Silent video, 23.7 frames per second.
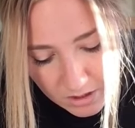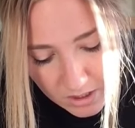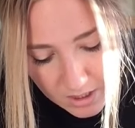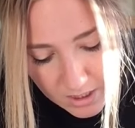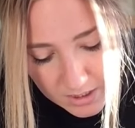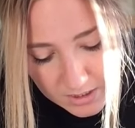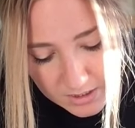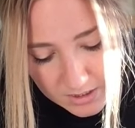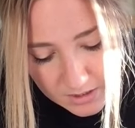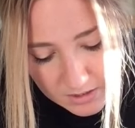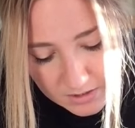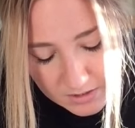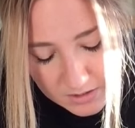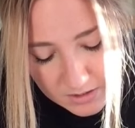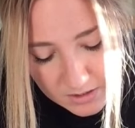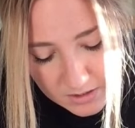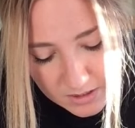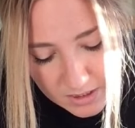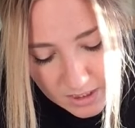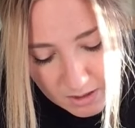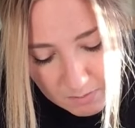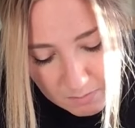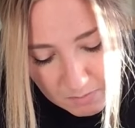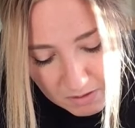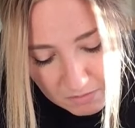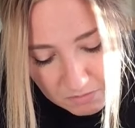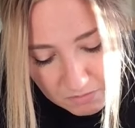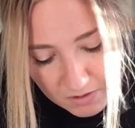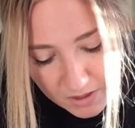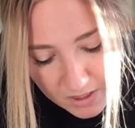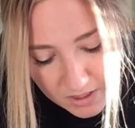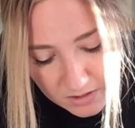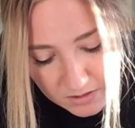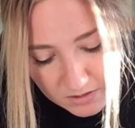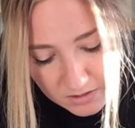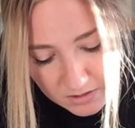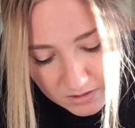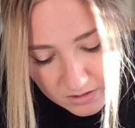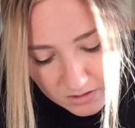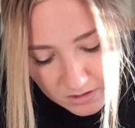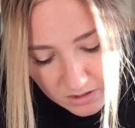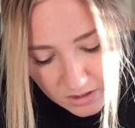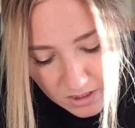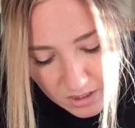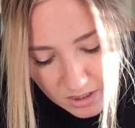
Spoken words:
A tear slid down my face.